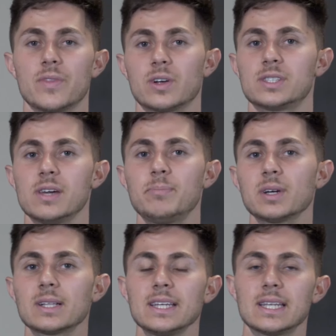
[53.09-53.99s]
they're
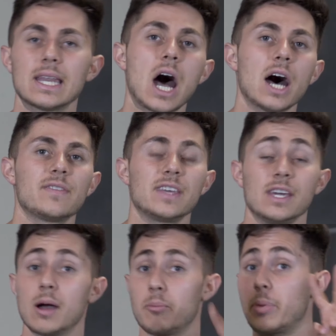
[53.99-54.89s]
typically not
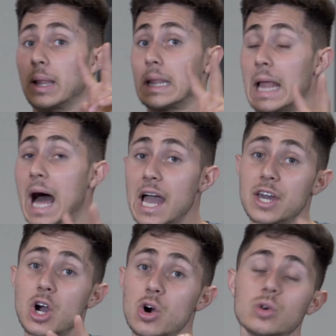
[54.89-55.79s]
the
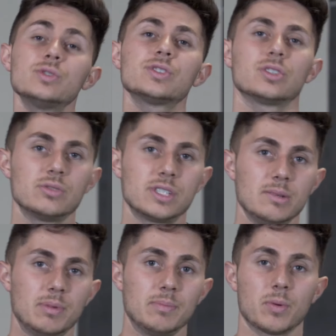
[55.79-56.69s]
plyos you
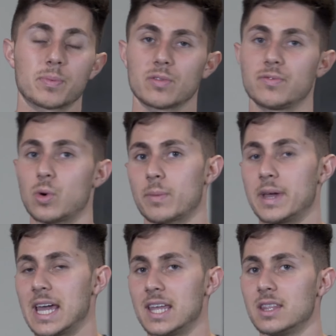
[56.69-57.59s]
see people
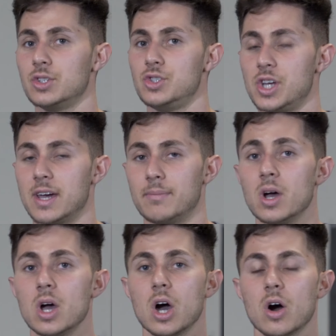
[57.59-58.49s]
performing in the gym.
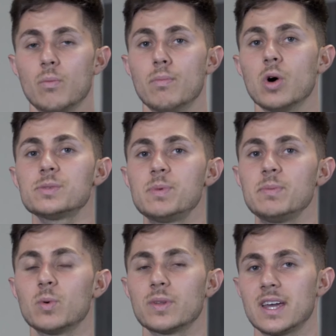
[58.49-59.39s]
Most
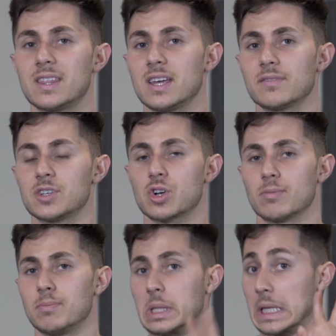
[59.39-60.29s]
people, when they think of the
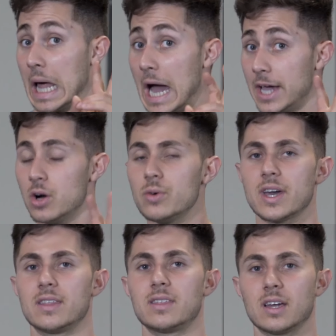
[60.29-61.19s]
term plyo,
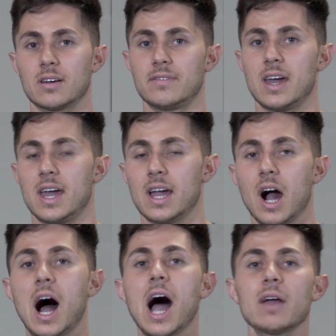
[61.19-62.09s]
they think of a
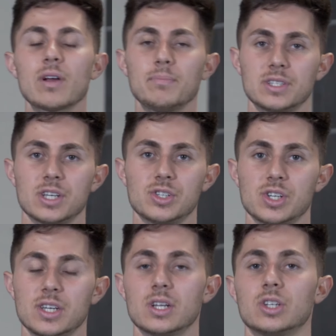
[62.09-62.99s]
high
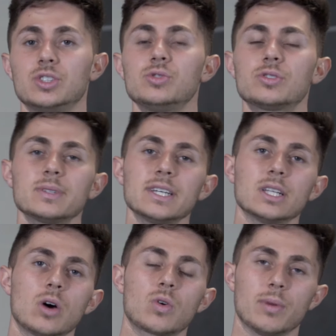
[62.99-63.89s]
repetition, usually
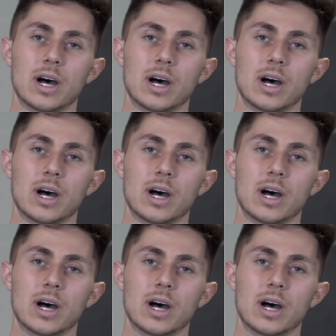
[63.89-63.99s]
lower